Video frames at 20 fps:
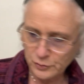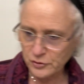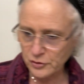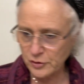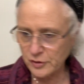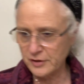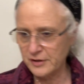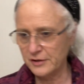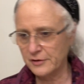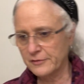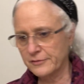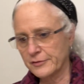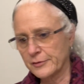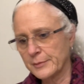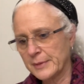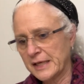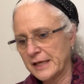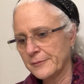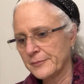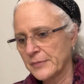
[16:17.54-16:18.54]
a good deal for
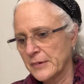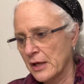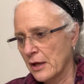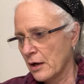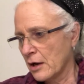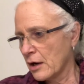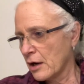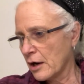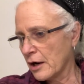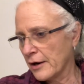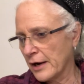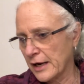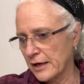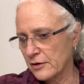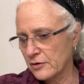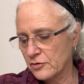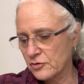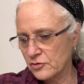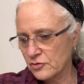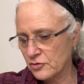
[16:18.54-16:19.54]
me. All right,
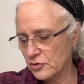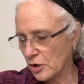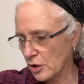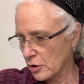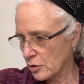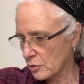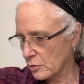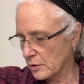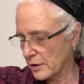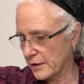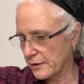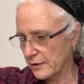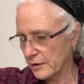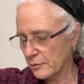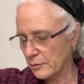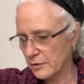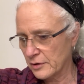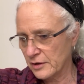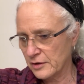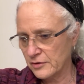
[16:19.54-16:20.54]
so I think
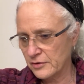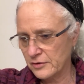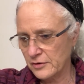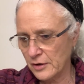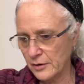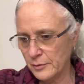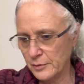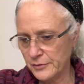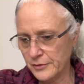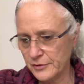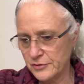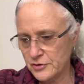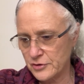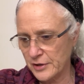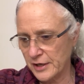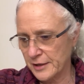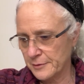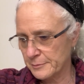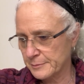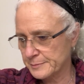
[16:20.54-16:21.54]
we're going to start with the
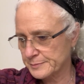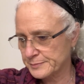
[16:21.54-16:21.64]
train.